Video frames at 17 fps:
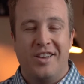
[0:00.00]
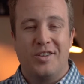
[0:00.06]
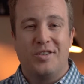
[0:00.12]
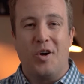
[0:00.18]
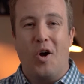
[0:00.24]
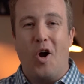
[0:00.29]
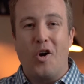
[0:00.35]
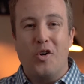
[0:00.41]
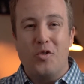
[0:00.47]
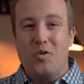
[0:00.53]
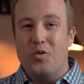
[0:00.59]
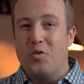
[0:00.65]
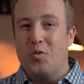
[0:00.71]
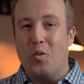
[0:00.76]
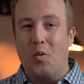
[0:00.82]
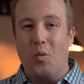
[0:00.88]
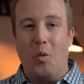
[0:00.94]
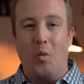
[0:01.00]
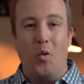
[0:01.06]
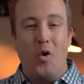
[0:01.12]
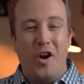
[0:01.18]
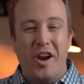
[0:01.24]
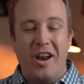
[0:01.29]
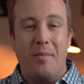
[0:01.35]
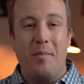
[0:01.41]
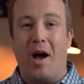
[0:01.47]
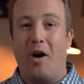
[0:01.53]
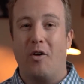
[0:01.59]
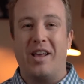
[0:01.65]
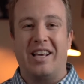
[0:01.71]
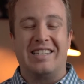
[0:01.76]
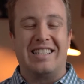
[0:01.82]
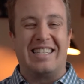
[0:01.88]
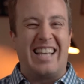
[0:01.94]
So are you worried
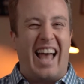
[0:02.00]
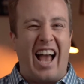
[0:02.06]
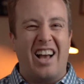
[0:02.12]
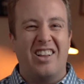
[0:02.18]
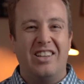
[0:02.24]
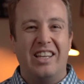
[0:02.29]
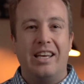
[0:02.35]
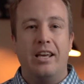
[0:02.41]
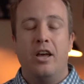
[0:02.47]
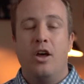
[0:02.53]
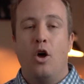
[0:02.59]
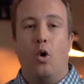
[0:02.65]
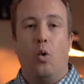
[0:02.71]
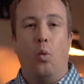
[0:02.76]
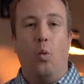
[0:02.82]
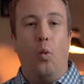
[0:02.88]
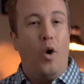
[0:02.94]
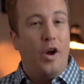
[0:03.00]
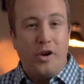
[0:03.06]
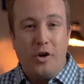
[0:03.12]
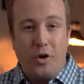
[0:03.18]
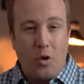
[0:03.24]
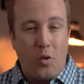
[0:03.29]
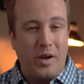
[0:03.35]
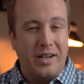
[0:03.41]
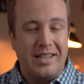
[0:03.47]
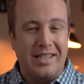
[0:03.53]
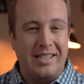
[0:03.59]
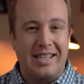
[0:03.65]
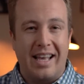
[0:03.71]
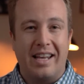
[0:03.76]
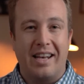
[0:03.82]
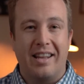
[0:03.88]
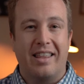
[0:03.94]
about exactly what you're going to
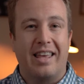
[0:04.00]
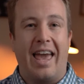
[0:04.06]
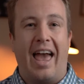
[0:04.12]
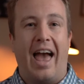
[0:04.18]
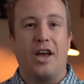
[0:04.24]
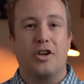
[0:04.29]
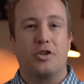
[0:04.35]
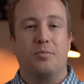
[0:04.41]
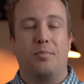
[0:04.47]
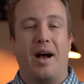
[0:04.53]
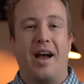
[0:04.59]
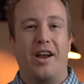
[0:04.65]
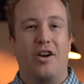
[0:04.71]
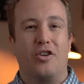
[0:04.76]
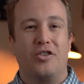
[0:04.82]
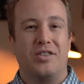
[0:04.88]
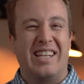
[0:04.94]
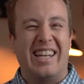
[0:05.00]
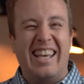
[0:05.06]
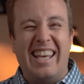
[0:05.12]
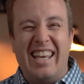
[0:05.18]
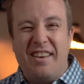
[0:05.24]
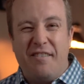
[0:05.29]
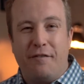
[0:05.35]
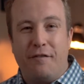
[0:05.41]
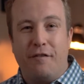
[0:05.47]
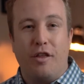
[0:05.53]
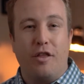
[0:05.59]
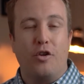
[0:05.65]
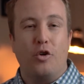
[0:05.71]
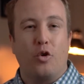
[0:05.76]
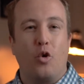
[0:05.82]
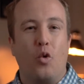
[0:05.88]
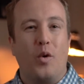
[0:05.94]
say to the cash buyers and if
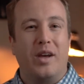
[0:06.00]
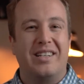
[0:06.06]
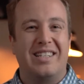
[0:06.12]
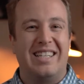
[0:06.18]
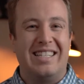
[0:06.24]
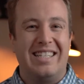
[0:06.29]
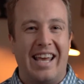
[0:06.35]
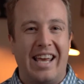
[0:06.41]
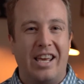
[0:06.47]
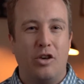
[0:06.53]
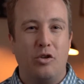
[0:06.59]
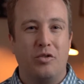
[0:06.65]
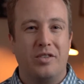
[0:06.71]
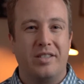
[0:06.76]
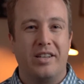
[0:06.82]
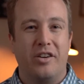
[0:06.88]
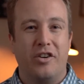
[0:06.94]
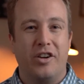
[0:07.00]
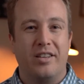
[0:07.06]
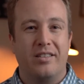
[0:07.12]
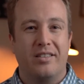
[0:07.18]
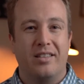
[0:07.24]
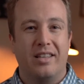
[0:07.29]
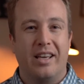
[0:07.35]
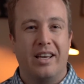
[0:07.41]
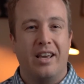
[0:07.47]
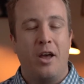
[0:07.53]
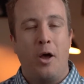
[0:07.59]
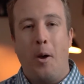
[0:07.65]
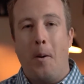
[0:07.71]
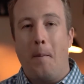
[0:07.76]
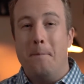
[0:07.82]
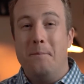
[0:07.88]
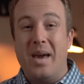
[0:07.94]
they're going to take you seriously?
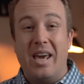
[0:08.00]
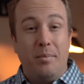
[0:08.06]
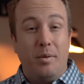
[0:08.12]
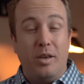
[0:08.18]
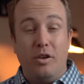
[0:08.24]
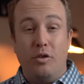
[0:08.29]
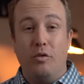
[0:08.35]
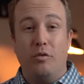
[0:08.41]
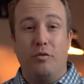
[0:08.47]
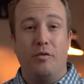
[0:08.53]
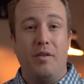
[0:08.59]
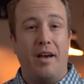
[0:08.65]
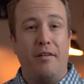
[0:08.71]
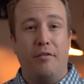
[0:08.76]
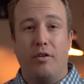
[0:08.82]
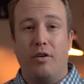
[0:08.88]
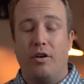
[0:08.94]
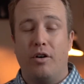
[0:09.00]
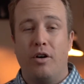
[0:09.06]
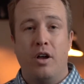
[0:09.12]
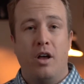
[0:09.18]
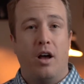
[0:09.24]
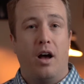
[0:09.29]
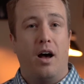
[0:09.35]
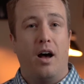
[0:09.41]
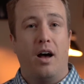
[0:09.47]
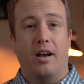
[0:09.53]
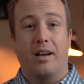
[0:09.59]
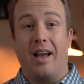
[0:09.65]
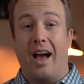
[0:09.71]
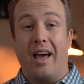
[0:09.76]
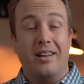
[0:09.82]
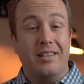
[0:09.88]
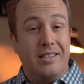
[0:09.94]
Maybe you've never
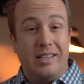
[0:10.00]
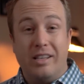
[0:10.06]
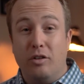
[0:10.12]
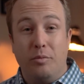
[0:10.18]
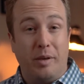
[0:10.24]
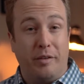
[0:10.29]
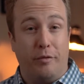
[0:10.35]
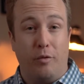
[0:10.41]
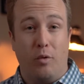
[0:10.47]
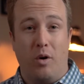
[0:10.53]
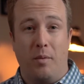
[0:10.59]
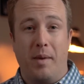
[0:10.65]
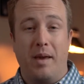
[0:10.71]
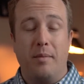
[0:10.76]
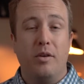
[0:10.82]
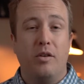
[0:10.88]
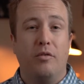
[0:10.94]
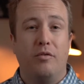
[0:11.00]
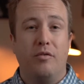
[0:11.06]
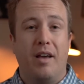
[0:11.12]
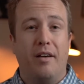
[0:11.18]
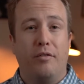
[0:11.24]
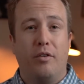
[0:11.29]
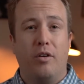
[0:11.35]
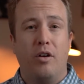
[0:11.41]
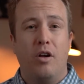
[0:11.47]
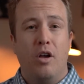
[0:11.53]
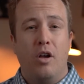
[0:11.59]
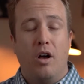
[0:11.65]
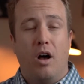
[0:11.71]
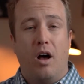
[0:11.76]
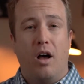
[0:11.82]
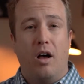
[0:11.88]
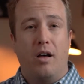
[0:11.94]
got a deal before. Maybe you've never
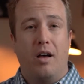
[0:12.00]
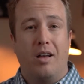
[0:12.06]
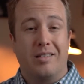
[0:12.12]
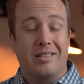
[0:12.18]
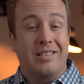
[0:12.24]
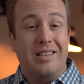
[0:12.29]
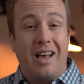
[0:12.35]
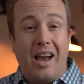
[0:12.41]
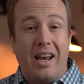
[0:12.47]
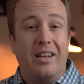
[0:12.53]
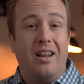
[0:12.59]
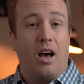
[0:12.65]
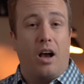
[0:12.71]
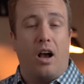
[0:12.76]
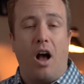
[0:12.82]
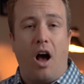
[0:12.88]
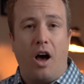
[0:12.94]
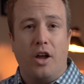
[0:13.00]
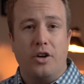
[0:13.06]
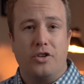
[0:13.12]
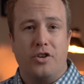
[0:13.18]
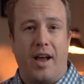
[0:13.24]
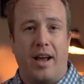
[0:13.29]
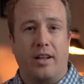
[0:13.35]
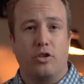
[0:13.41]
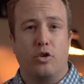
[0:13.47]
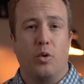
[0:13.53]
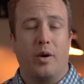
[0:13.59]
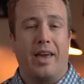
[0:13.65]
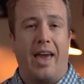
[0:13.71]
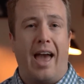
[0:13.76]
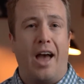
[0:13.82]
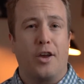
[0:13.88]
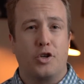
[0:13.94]
assigned a contract to a
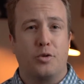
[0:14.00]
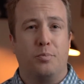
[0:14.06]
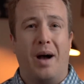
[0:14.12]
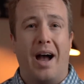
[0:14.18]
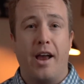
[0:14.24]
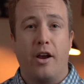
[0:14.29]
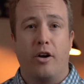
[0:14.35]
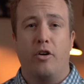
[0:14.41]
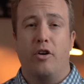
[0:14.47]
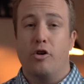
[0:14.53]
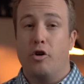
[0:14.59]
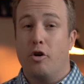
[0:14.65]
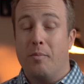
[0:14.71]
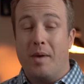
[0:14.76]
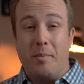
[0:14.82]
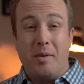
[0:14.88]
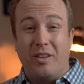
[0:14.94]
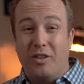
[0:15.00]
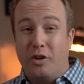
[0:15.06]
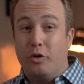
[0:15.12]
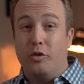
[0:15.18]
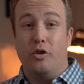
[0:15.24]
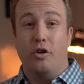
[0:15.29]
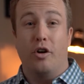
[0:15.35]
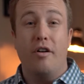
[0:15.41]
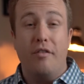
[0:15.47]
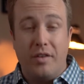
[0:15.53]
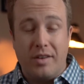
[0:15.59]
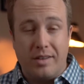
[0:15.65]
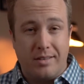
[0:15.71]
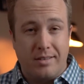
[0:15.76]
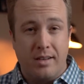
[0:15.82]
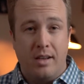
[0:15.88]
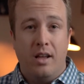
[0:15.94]
cash buyer and you're maybe a little
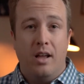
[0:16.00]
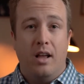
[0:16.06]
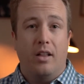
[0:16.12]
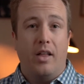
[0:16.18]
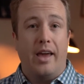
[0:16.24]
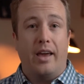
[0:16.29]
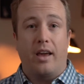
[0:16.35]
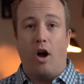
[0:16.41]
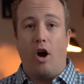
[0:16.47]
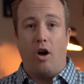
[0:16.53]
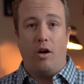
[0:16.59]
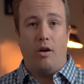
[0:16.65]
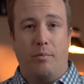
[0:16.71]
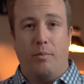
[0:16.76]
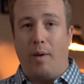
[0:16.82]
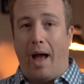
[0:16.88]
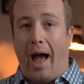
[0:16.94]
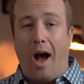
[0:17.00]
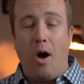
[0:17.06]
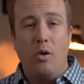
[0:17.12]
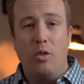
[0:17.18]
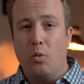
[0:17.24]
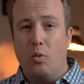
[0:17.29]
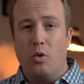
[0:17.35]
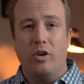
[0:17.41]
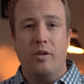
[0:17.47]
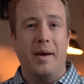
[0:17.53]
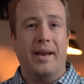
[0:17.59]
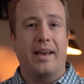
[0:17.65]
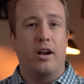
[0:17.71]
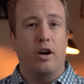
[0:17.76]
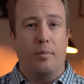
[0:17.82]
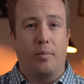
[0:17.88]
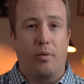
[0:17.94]
nervous. Like, how in the world am I
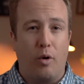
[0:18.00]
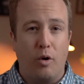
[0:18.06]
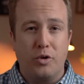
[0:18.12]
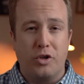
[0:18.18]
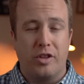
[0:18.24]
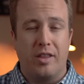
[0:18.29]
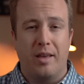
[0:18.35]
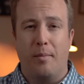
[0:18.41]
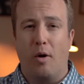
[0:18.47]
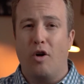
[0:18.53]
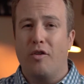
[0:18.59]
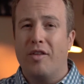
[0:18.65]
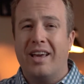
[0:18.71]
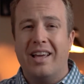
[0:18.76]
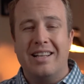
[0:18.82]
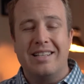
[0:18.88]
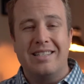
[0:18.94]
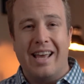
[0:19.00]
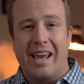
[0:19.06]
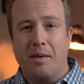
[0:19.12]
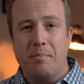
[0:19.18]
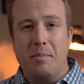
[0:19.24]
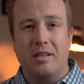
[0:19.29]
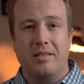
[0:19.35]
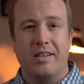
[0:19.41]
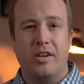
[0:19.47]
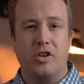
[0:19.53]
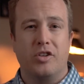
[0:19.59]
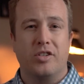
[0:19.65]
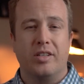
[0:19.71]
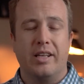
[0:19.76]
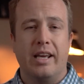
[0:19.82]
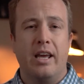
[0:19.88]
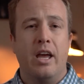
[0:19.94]
going to approach them? Are they going to take me
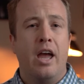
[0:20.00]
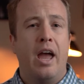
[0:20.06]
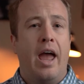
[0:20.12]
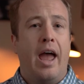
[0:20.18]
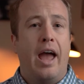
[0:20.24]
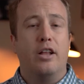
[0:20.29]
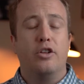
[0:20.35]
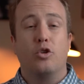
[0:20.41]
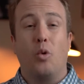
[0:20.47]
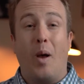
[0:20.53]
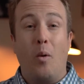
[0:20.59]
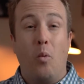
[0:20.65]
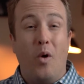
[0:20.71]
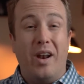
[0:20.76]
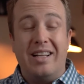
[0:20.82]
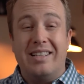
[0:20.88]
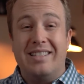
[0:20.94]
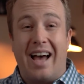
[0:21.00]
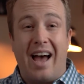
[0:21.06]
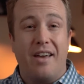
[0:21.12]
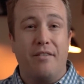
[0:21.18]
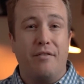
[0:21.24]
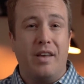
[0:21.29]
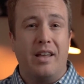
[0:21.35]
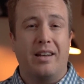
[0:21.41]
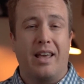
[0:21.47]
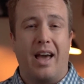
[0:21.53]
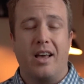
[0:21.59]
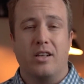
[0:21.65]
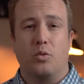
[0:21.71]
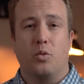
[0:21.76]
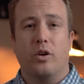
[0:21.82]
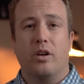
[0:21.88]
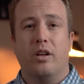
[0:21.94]
seriously? And so I want to dive in,
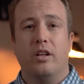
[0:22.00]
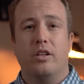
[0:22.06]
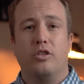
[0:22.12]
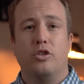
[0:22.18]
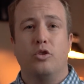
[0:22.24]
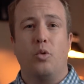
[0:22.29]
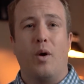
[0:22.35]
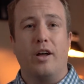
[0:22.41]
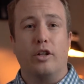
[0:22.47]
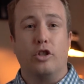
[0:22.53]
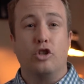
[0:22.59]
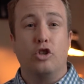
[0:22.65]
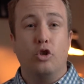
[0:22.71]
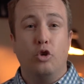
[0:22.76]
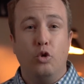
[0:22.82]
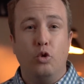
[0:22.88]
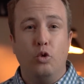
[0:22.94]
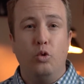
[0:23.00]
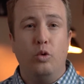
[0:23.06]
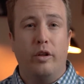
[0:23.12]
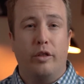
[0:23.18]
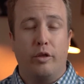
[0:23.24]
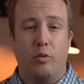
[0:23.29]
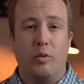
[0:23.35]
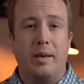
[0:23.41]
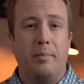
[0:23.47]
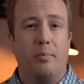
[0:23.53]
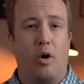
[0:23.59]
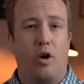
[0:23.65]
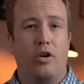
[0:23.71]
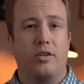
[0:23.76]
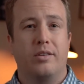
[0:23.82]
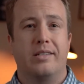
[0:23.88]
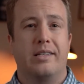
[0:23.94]
guys. We're going to do a 2 to 3
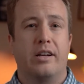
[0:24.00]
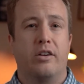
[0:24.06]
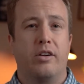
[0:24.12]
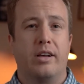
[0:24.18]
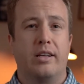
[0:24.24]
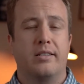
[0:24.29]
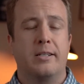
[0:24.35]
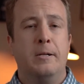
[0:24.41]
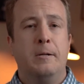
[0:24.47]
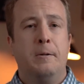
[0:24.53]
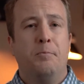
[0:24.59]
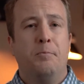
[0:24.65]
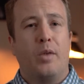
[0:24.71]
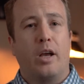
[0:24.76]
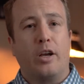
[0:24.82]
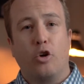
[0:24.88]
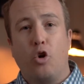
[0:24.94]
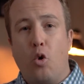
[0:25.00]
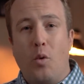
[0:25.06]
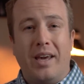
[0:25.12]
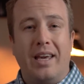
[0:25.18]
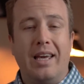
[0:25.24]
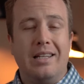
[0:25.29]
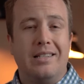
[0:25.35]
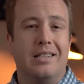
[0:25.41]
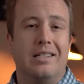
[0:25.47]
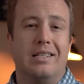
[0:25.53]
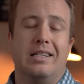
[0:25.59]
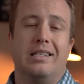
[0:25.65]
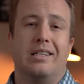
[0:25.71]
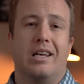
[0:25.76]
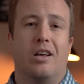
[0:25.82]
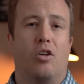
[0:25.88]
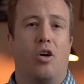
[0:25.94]
part series going into
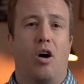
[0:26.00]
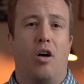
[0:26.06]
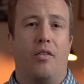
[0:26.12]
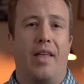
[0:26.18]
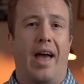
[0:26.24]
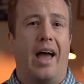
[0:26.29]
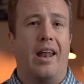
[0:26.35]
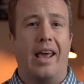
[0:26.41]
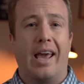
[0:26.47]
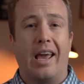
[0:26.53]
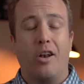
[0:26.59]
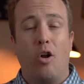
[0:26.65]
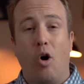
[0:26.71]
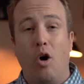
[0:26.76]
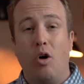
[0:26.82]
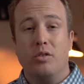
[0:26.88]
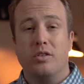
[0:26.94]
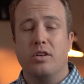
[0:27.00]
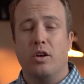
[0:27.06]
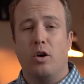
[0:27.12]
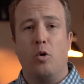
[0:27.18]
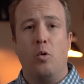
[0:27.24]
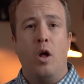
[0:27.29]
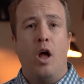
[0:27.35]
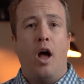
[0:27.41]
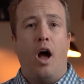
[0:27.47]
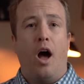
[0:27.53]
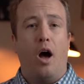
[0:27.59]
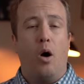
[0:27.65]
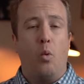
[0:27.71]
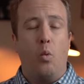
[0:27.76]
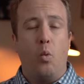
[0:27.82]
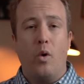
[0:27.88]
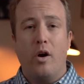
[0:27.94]
detail on that. And also,
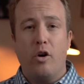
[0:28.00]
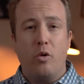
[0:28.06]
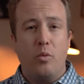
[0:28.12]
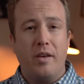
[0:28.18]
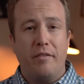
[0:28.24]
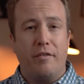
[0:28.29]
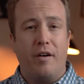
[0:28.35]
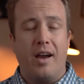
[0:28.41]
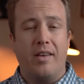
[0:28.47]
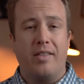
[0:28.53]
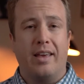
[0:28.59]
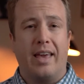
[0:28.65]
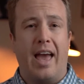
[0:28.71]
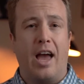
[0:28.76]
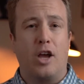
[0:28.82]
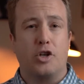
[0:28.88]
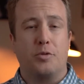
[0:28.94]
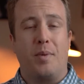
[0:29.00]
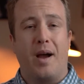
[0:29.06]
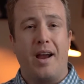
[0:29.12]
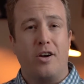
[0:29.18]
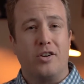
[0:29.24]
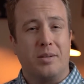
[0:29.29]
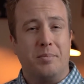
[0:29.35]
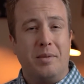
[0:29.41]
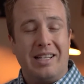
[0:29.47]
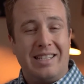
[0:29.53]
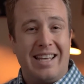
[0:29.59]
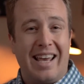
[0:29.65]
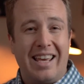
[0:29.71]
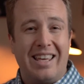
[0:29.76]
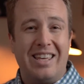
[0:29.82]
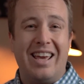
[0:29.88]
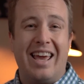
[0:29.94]
where do we find the cash buyers? I'm going to
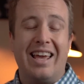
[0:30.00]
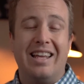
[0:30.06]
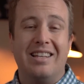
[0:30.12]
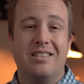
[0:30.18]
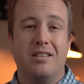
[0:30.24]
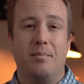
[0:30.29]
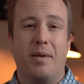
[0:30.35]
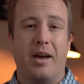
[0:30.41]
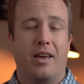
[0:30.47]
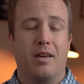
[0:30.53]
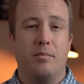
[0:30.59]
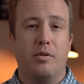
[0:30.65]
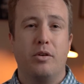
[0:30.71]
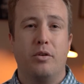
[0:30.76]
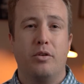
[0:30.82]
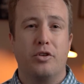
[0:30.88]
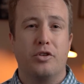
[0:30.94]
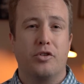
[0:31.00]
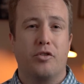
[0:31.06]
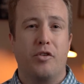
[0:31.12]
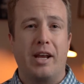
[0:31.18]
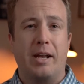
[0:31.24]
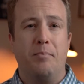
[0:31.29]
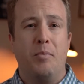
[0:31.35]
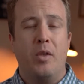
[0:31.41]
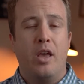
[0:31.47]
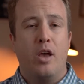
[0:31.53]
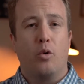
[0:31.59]
take you into my computer screen.